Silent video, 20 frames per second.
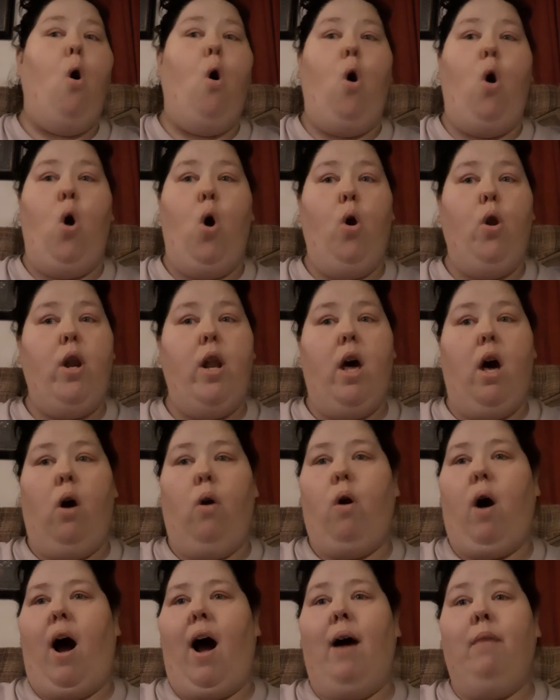Oh no,
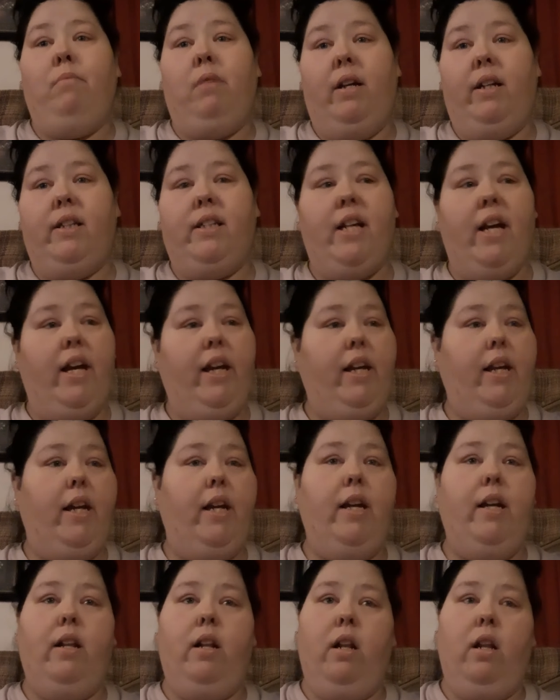I'm not
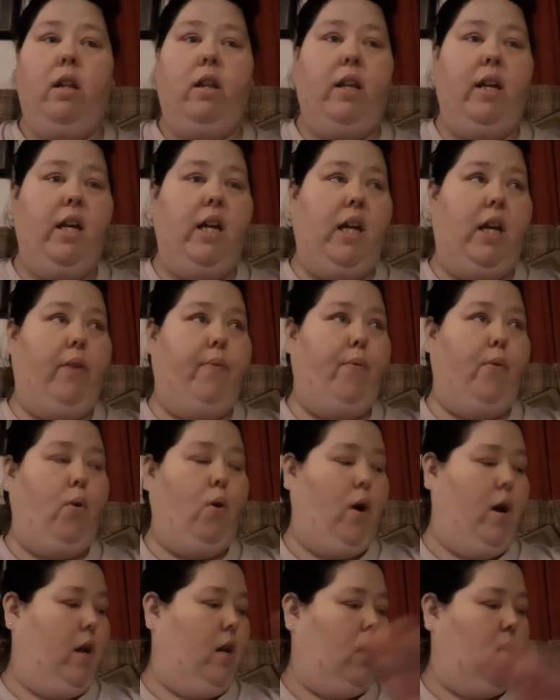taking the heat
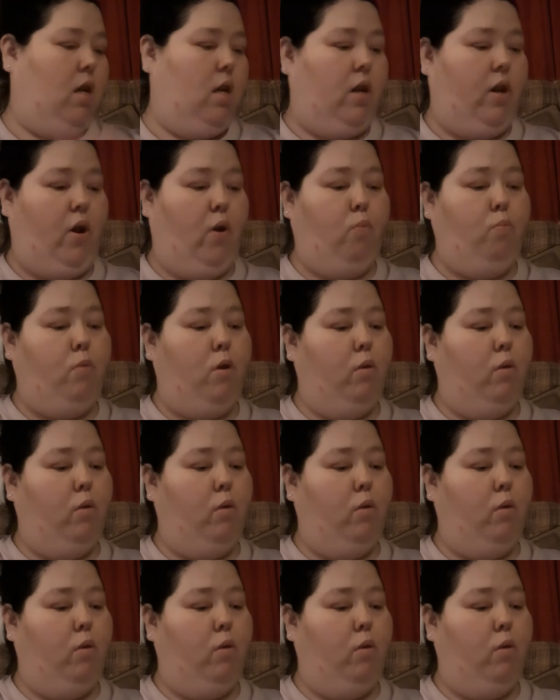for it. Nope,